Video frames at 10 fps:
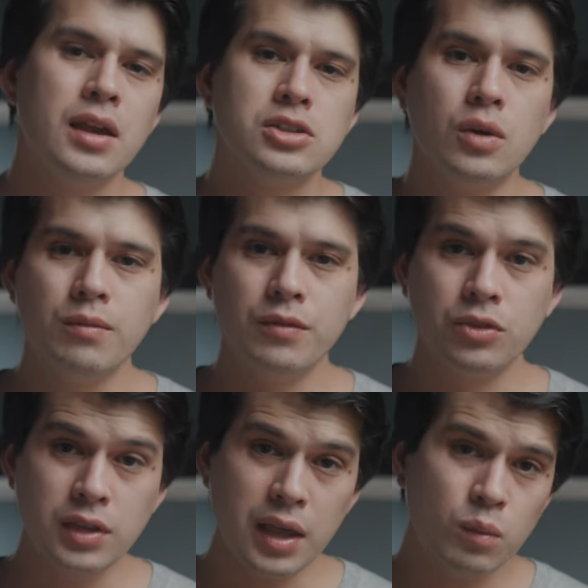So
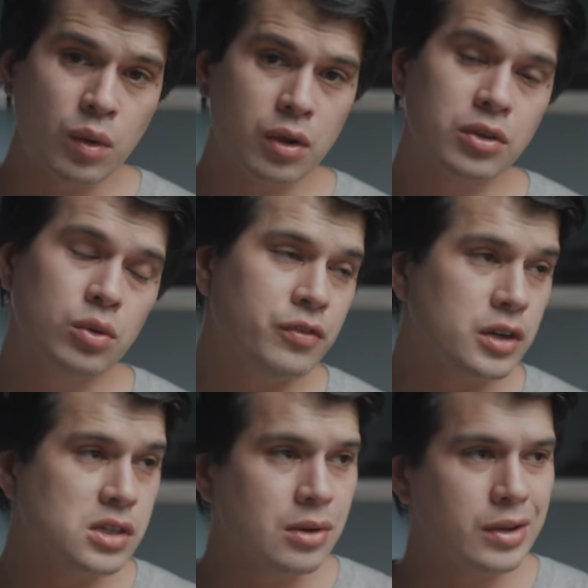today what we're going to do
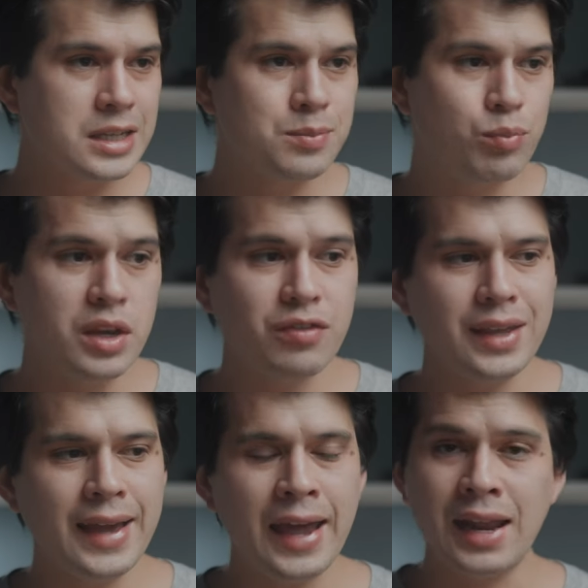first of all is
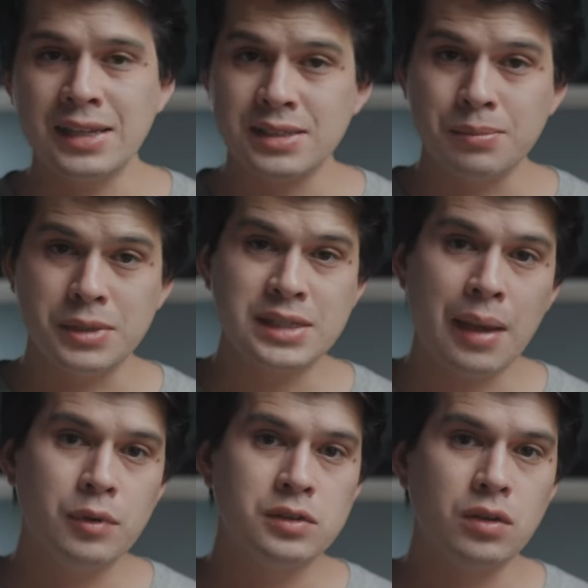briefly analyze some
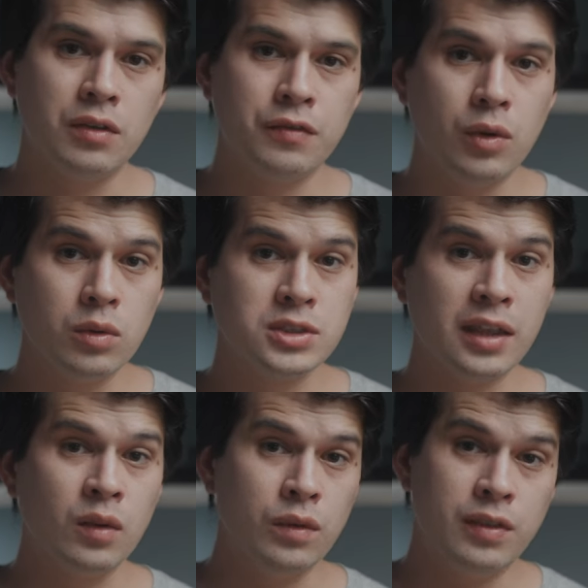examples of photos
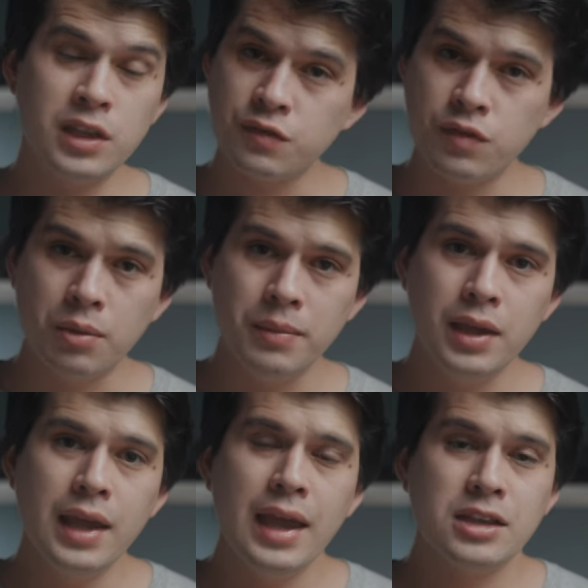taken with this film,
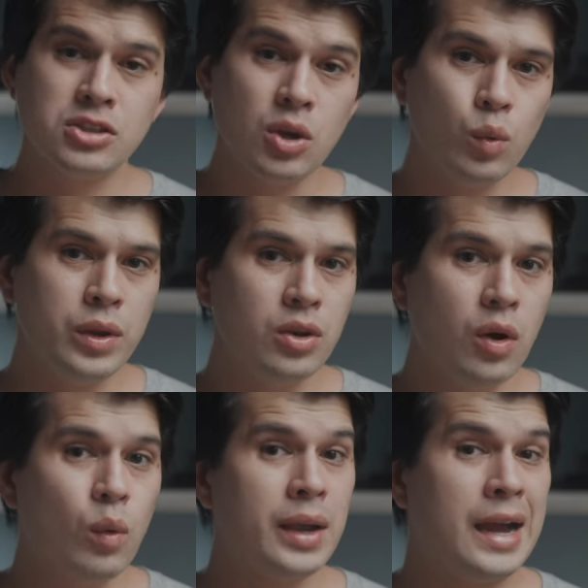so we know
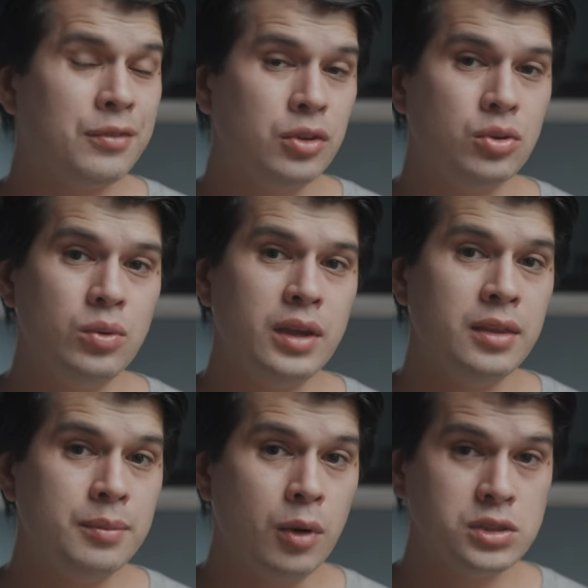what we have to do
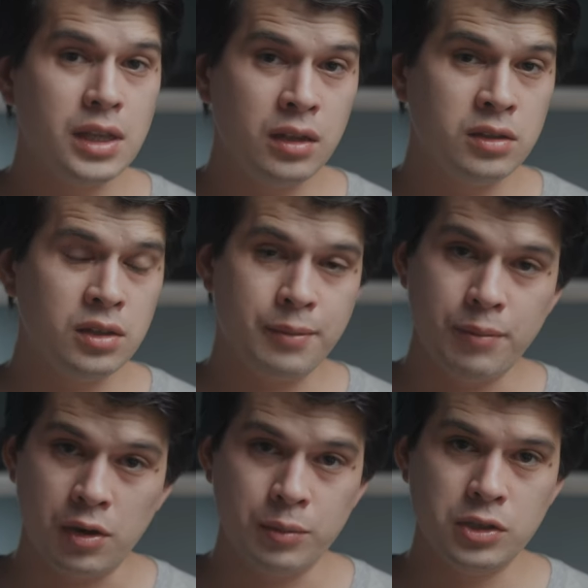in the post-edited
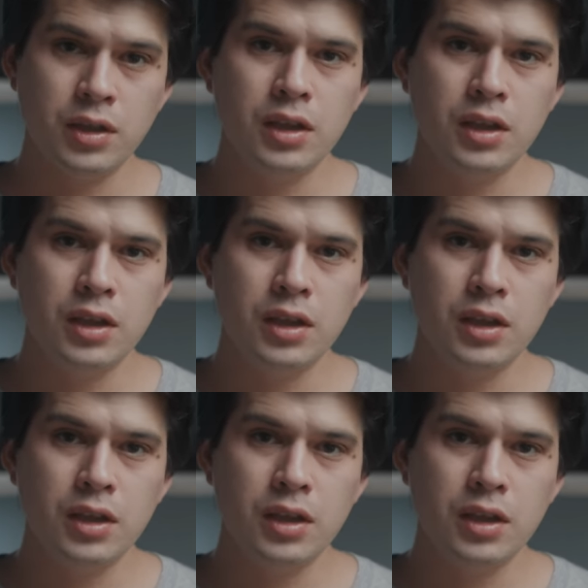department.